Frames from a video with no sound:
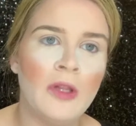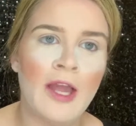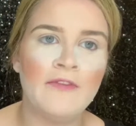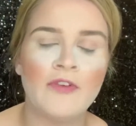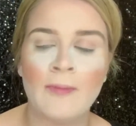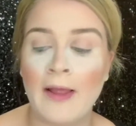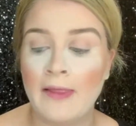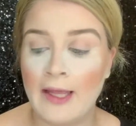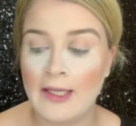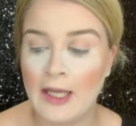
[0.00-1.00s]
light for my
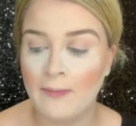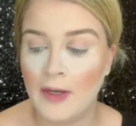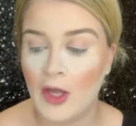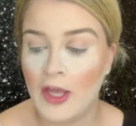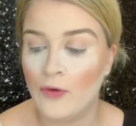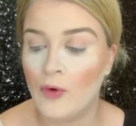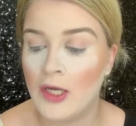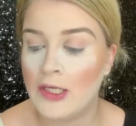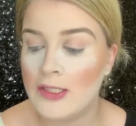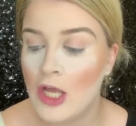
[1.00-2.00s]
liking, but it
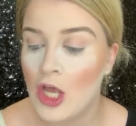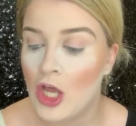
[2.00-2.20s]
was